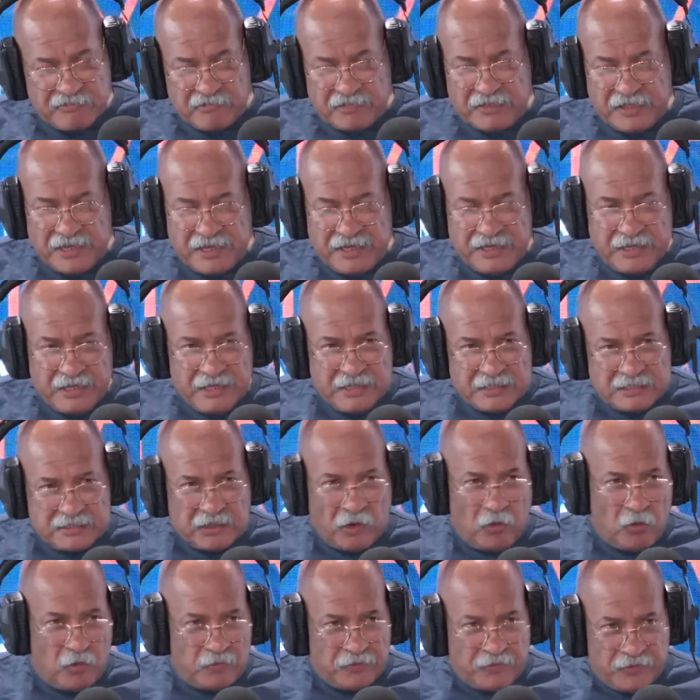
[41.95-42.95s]
and they
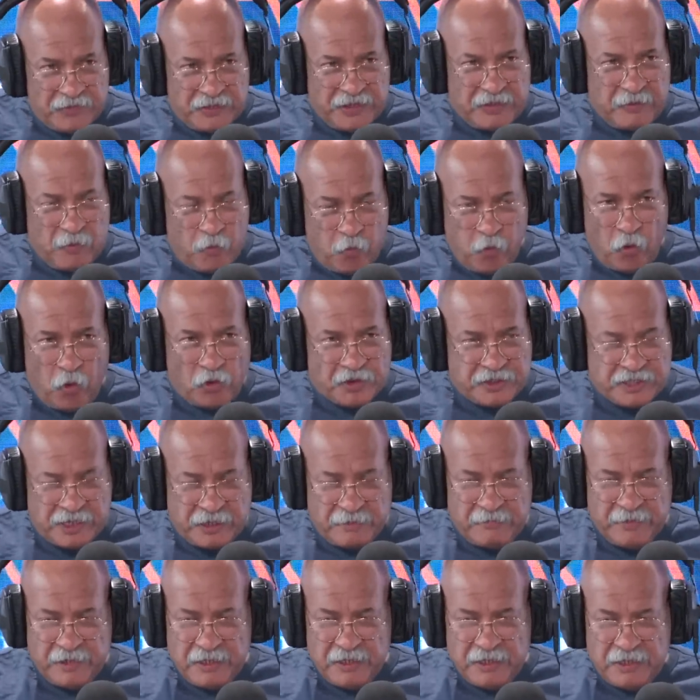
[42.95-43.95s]
told the
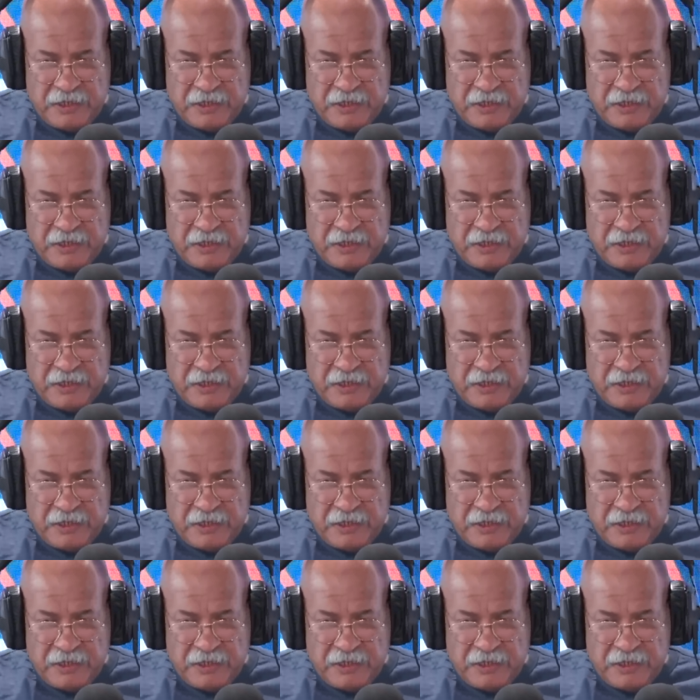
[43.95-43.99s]
warship,